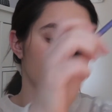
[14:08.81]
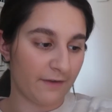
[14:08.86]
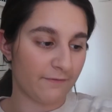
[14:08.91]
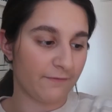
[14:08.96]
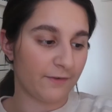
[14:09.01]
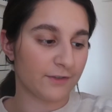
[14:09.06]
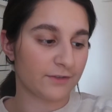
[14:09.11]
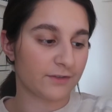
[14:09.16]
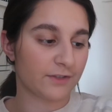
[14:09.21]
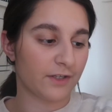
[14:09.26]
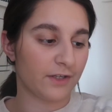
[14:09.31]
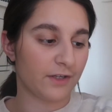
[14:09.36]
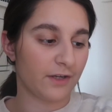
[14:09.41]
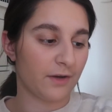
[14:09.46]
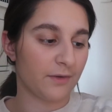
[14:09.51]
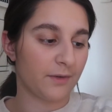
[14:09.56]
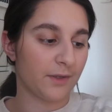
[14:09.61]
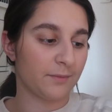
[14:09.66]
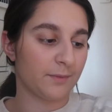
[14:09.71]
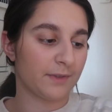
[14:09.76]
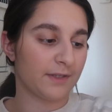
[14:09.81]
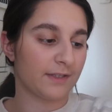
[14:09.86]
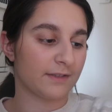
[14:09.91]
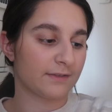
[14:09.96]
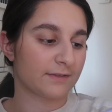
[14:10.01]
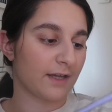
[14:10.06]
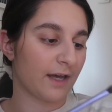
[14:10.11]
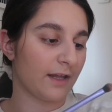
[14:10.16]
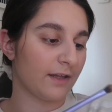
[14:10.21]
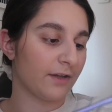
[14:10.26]
I'm first gonna go in with
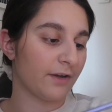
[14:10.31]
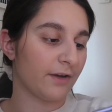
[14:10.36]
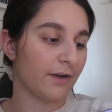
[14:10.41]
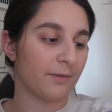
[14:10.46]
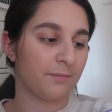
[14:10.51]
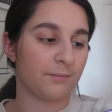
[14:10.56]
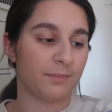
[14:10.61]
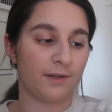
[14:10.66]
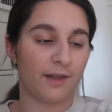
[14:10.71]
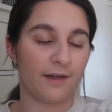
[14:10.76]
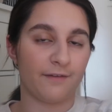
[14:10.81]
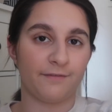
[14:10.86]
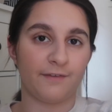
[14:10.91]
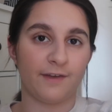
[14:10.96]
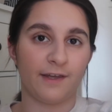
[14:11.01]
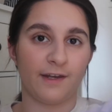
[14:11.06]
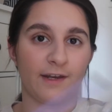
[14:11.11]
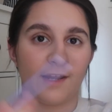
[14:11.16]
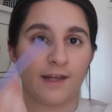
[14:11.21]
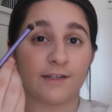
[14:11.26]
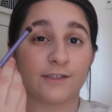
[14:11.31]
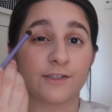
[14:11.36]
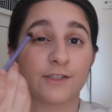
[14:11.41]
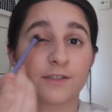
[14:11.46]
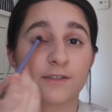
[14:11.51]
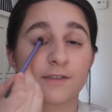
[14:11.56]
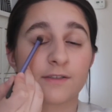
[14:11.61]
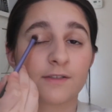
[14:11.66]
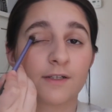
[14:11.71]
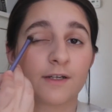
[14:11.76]
this color Bluffin' and
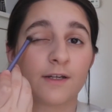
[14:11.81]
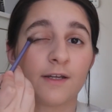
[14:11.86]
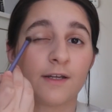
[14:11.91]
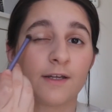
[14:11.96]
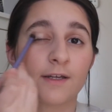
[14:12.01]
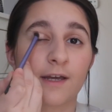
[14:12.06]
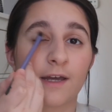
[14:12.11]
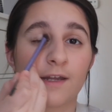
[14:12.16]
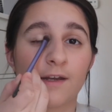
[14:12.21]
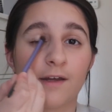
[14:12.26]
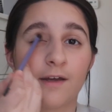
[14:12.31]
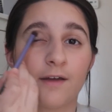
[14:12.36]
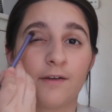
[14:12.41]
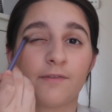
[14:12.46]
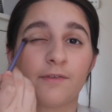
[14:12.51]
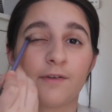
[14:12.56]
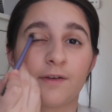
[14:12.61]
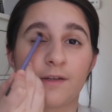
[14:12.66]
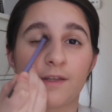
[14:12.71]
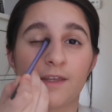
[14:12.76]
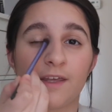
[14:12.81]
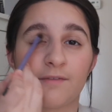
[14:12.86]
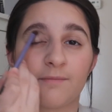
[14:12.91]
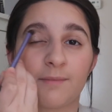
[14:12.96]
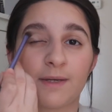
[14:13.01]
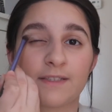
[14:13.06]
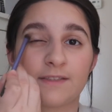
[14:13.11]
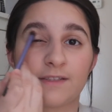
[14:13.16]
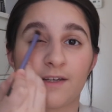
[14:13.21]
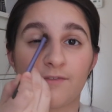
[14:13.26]
just kind of give
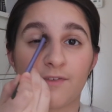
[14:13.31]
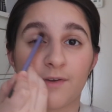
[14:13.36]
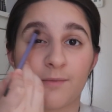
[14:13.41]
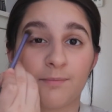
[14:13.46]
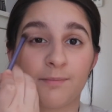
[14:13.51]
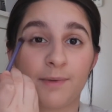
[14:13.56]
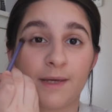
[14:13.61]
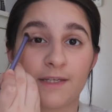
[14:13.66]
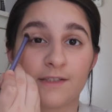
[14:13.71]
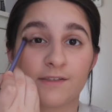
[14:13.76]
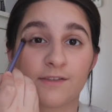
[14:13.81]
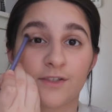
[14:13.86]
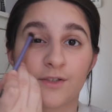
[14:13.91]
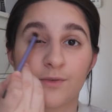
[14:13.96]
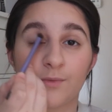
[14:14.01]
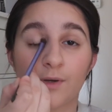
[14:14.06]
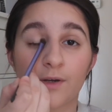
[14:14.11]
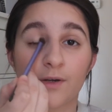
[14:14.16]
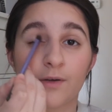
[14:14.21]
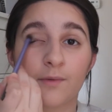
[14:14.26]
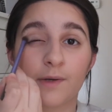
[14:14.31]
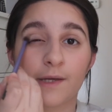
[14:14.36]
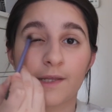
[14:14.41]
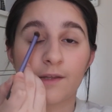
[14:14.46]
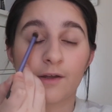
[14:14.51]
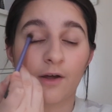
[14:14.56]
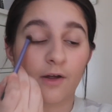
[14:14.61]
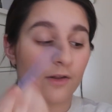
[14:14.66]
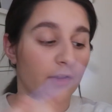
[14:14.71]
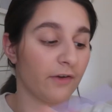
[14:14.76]
myself a base to work
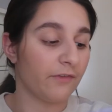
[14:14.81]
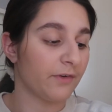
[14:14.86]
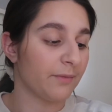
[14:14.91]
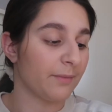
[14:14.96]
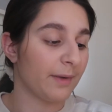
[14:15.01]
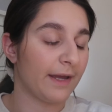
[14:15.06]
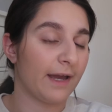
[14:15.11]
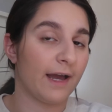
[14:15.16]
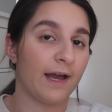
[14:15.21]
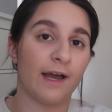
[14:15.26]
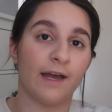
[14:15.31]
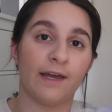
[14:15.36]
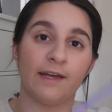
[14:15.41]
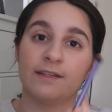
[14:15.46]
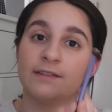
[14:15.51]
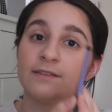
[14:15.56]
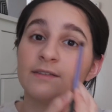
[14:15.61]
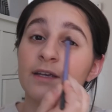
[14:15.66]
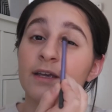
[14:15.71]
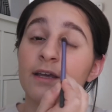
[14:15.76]
with all over my eyes